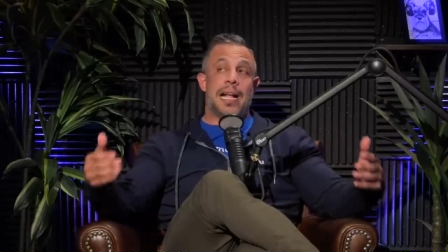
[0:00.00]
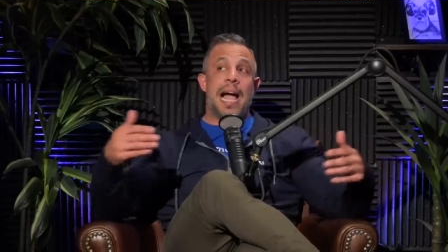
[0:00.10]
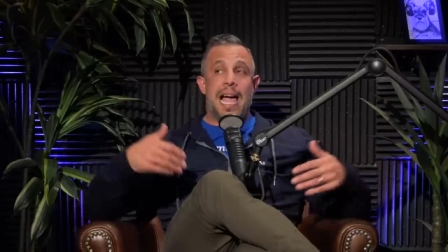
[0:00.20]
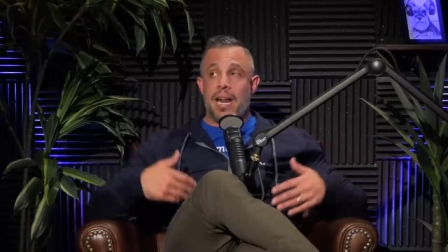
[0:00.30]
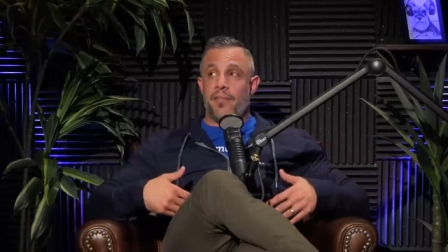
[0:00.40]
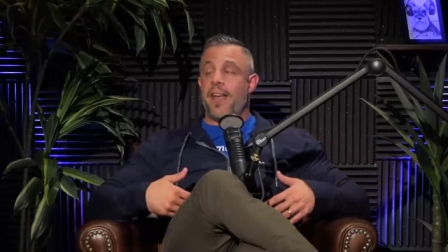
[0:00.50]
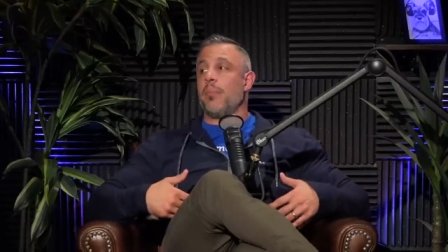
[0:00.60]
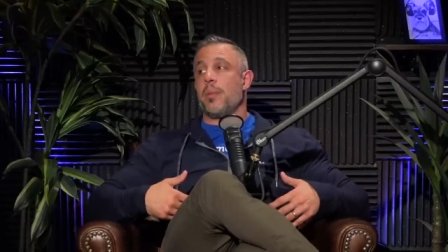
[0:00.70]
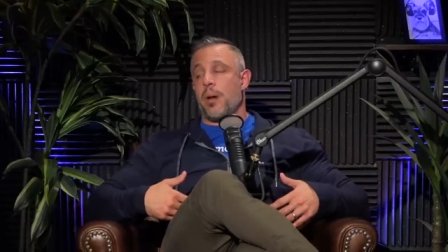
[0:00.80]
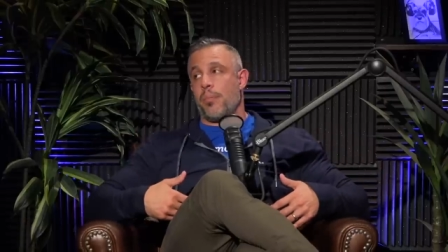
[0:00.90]
Like I had a
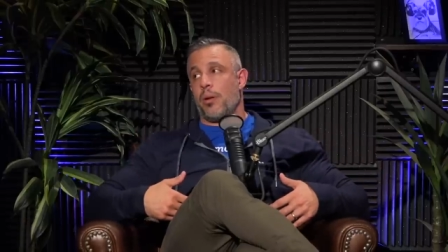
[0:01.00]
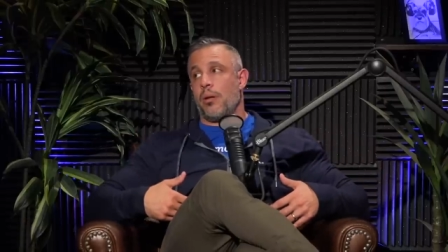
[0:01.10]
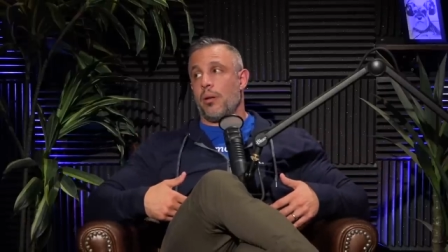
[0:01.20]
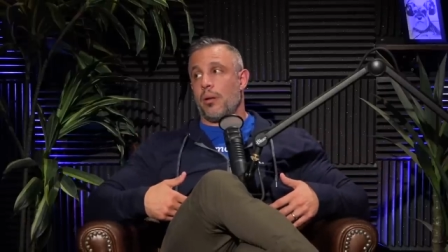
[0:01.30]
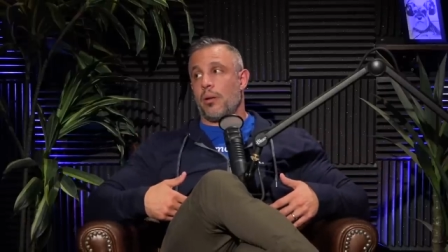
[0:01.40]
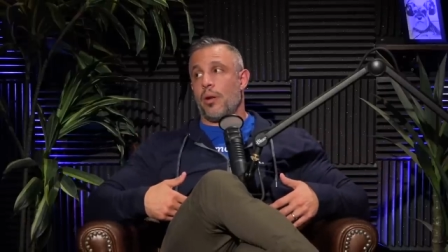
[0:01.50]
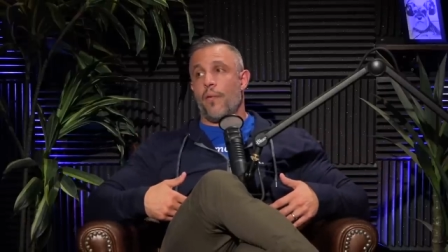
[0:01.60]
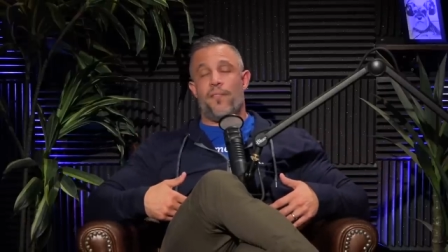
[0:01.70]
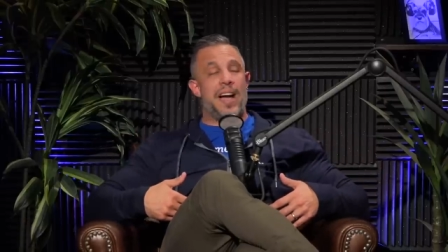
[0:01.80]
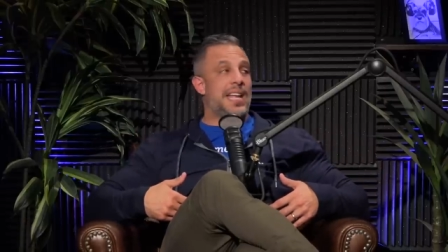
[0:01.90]
family member, you
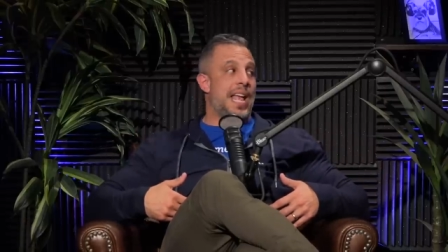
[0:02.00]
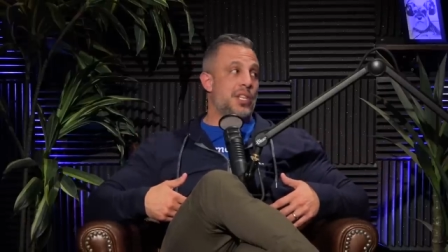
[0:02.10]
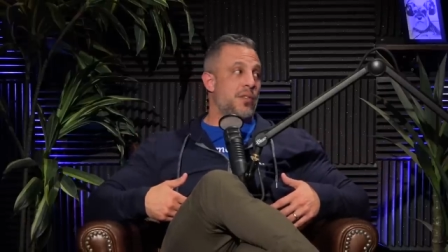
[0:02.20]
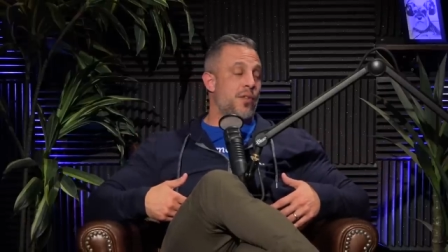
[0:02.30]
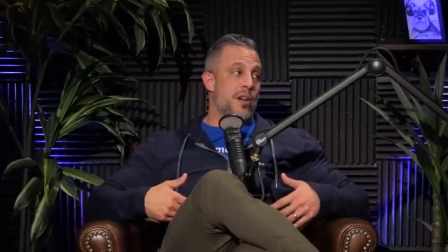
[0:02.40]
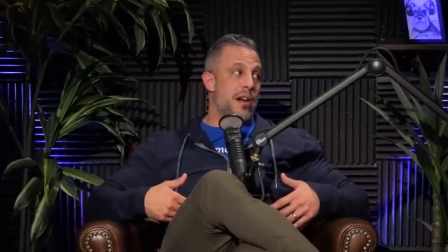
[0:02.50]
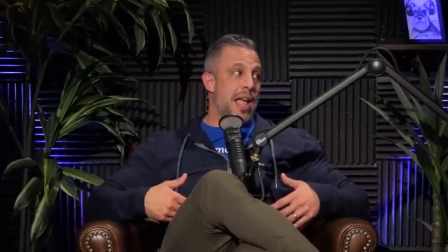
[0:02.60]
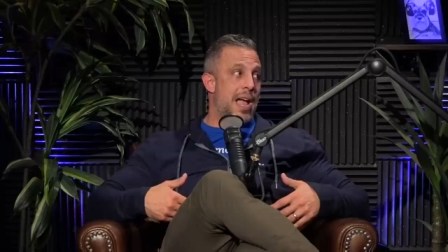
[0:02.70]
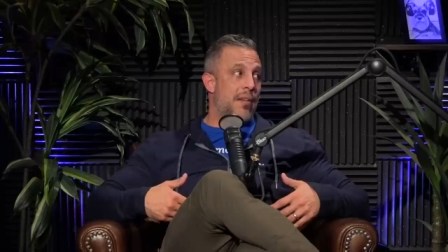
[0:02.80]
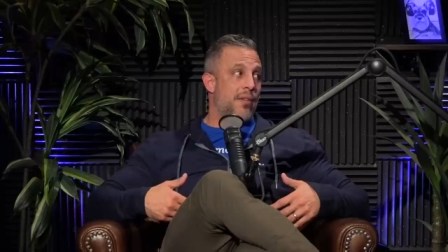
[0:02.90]
know, fight cancer for a year and
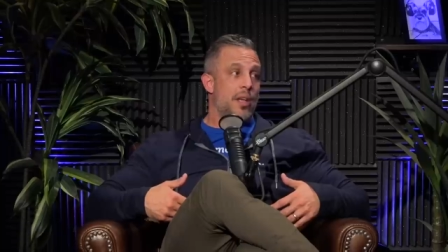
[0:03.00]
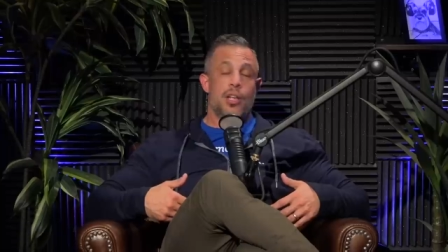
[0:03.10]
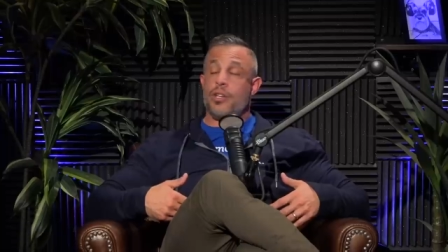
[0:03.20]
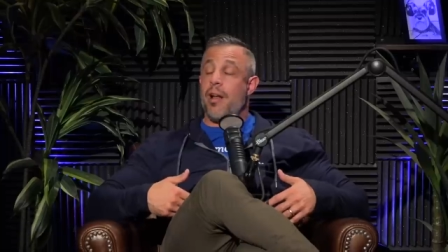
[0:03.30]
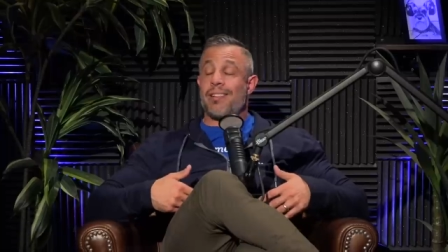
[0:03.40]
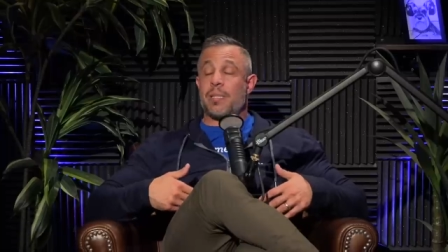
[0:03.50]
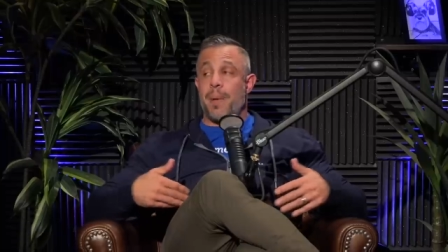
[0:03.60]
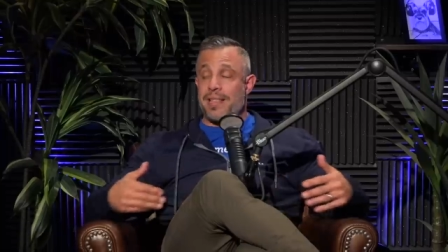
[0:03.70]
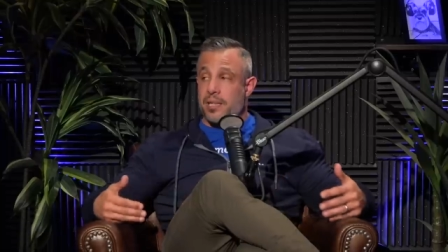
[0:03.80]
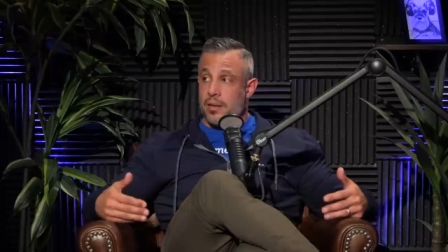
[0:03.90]
a half. Do you know how
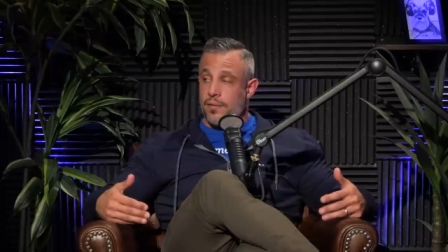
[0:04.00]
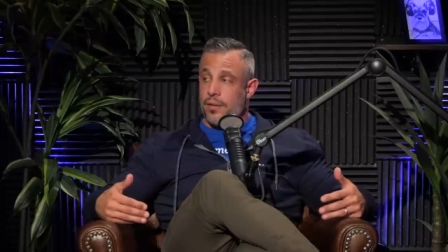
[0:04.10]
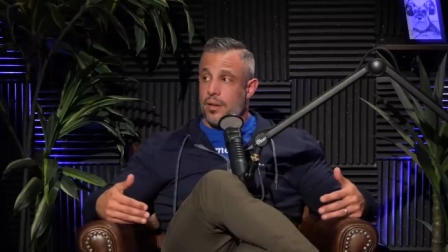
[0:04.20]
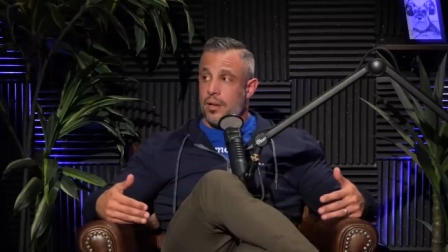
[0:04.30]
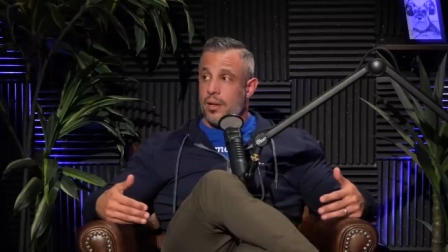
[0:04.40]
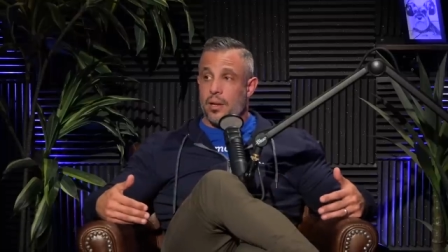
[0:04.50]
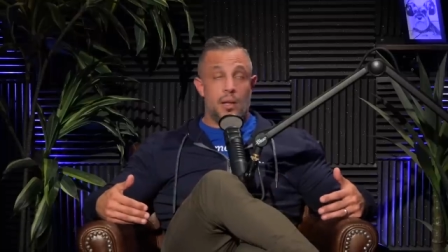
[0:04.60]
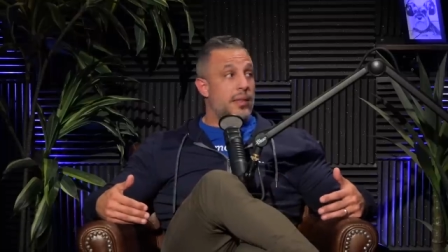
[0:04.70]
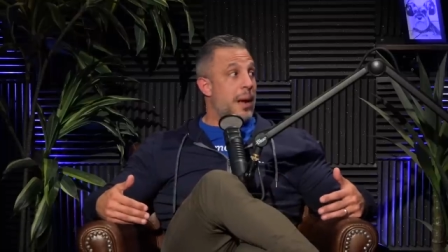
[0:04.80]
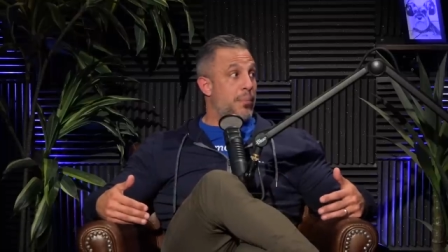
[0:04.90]
expensive oh,
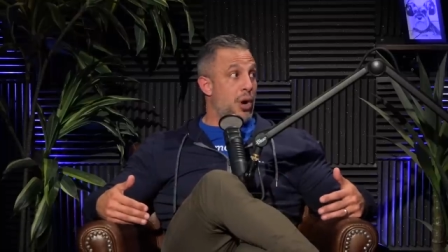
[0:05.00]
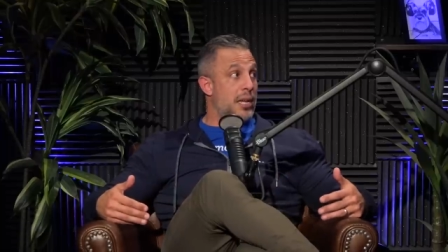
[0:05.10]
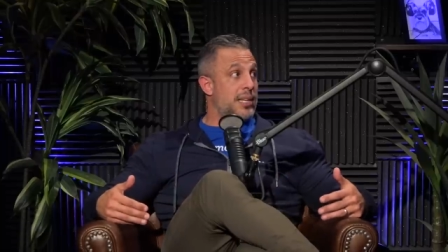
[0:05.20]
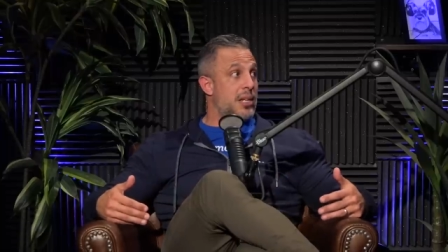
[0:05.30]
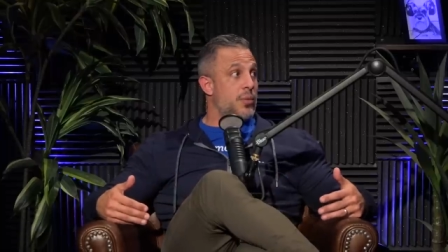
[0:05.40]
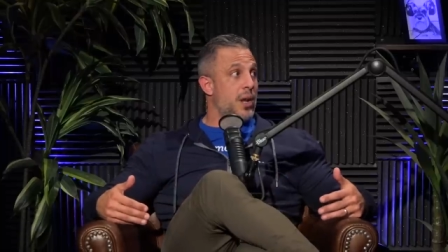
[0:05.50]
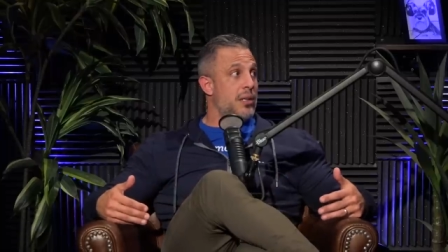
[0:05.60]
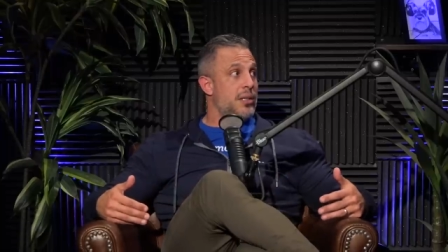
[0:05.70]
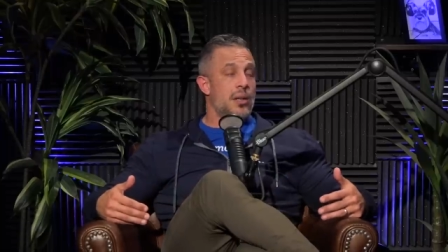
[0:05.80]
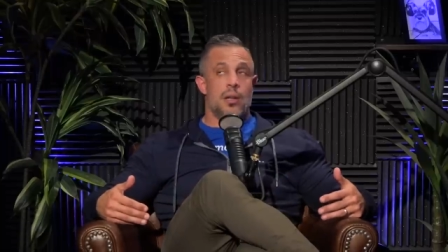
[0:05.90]
yeah. that process was?